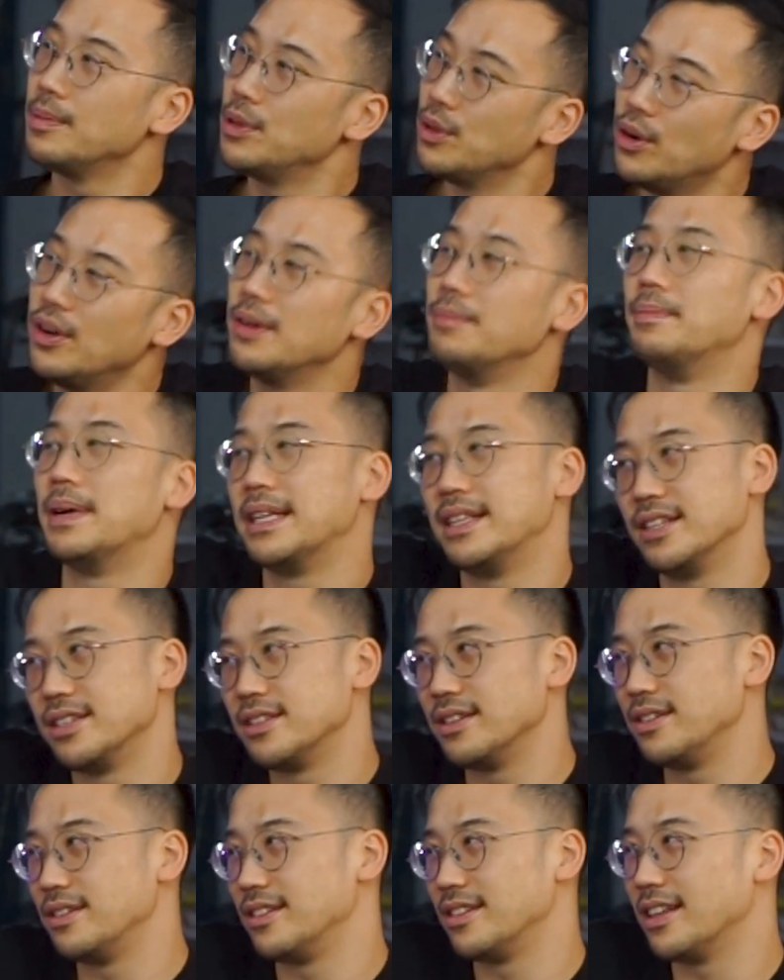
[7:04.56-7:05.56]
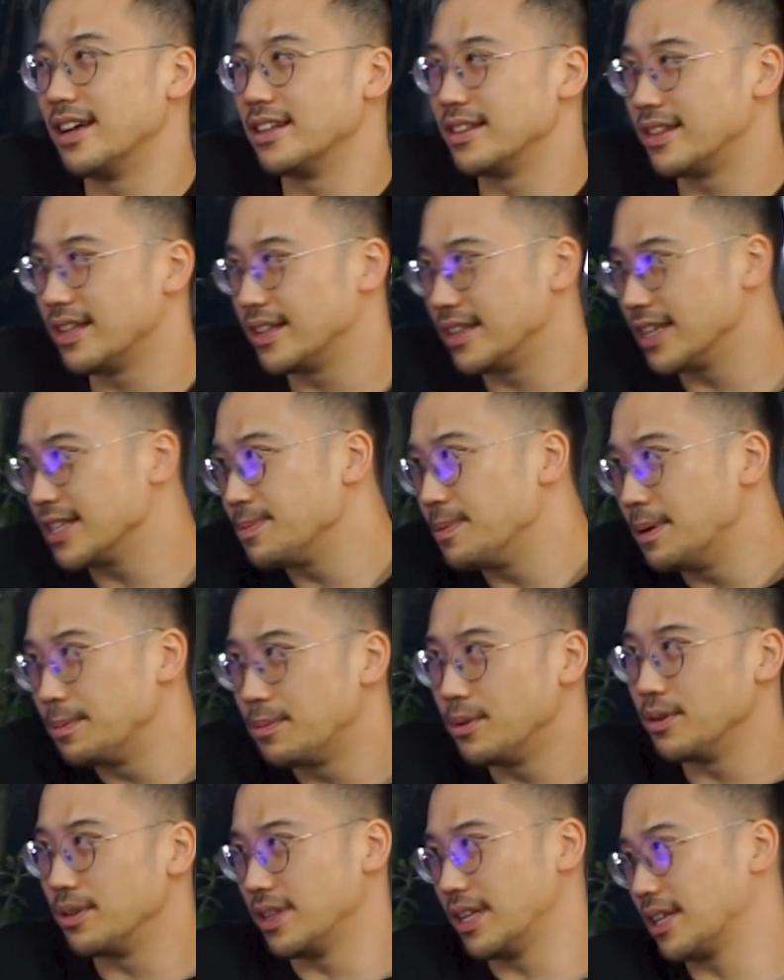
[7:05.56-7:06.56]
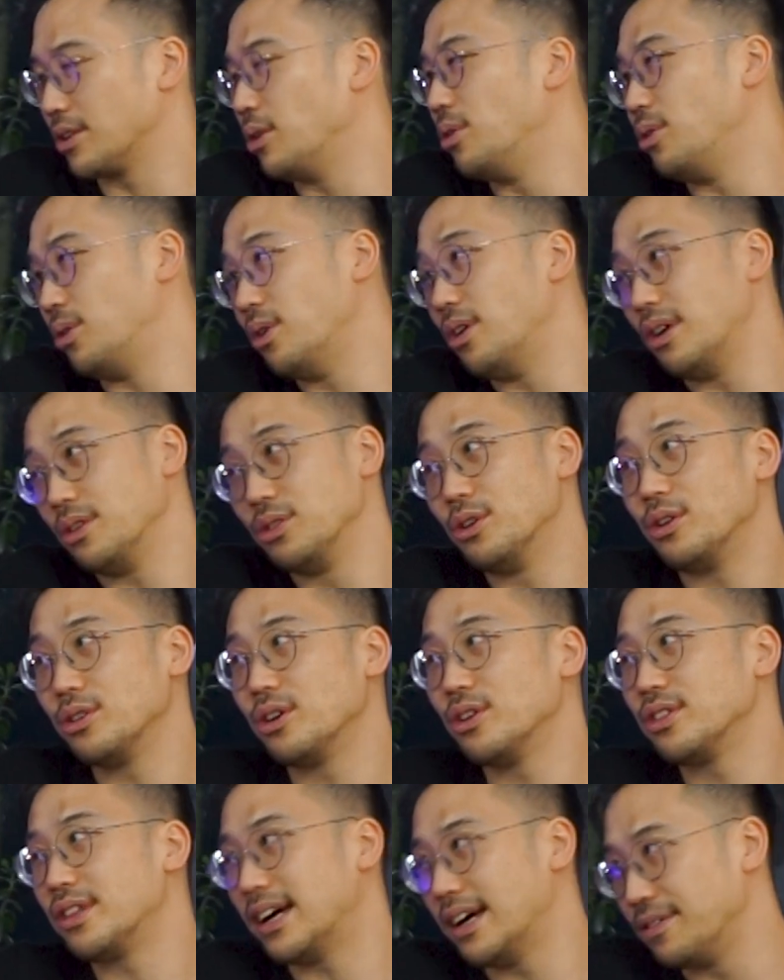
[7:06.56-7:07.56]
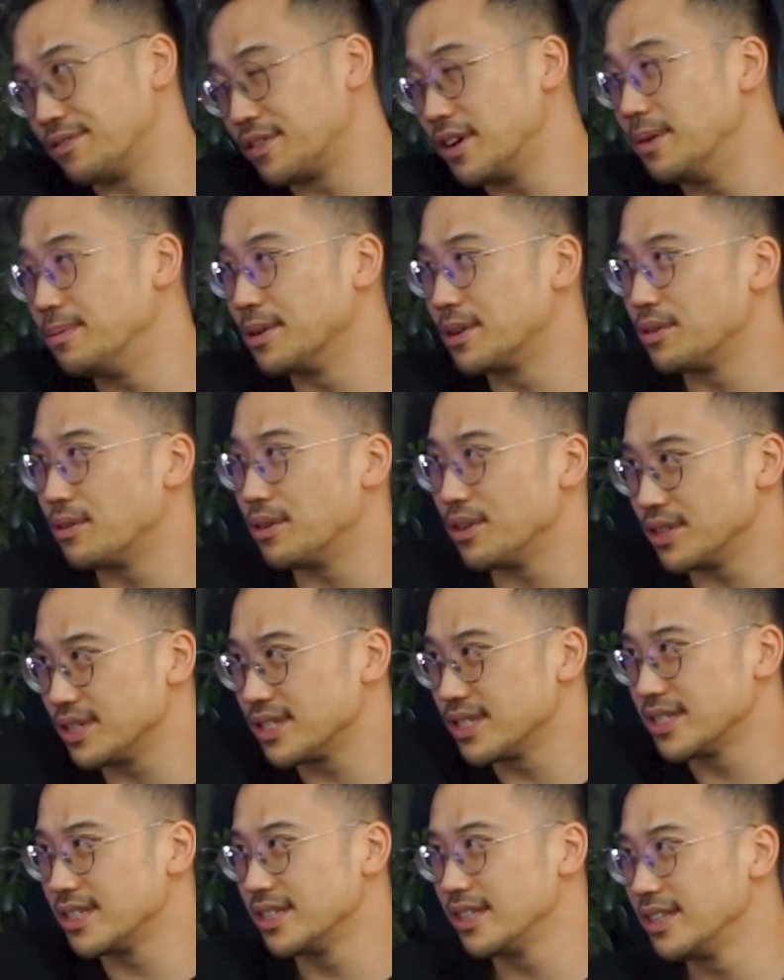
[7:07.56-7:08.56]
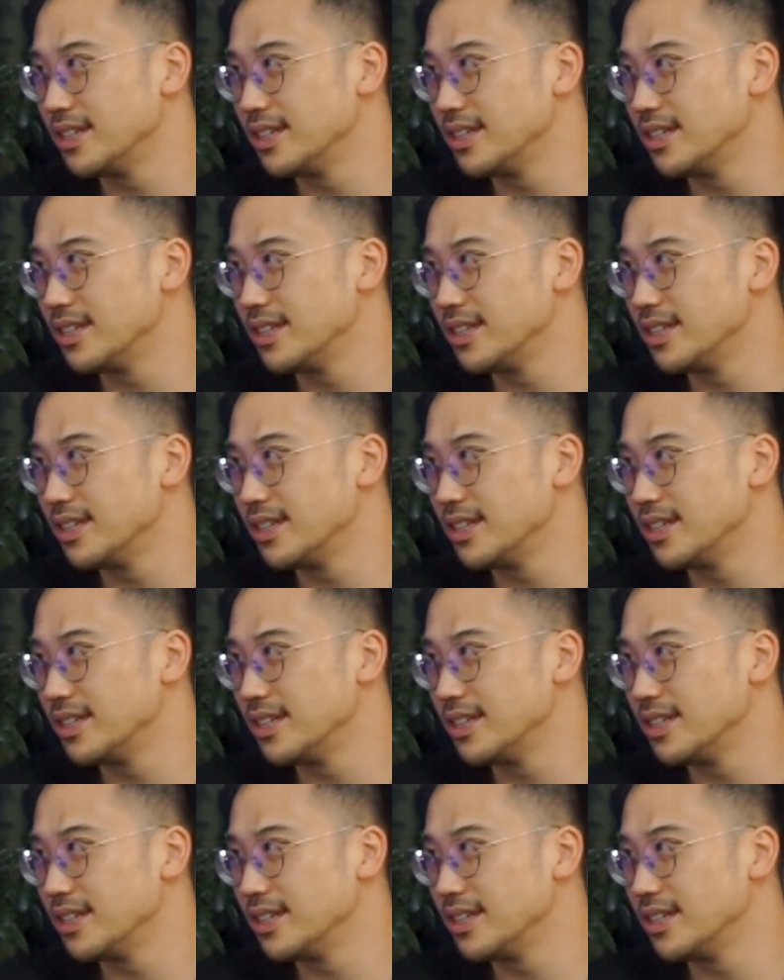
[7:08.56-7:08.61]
But not in medicine. That's my point. Like, or not that I've come across.